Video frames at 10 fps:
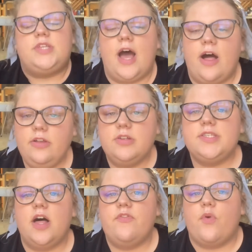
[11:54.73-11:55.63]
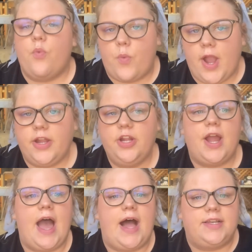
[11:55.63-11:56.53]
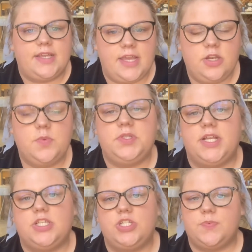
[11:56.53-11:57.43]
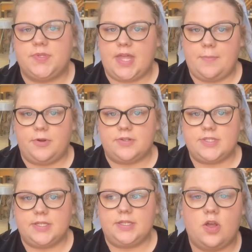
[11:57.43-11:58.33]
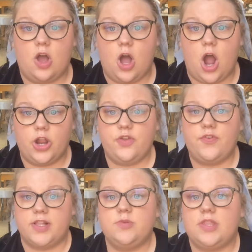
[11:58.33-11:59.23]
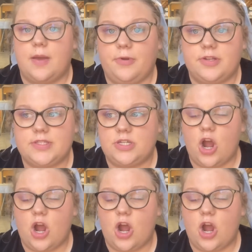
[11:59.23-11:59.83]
Tell yourself where you're at in your relationship with that person. Are you friends with that person?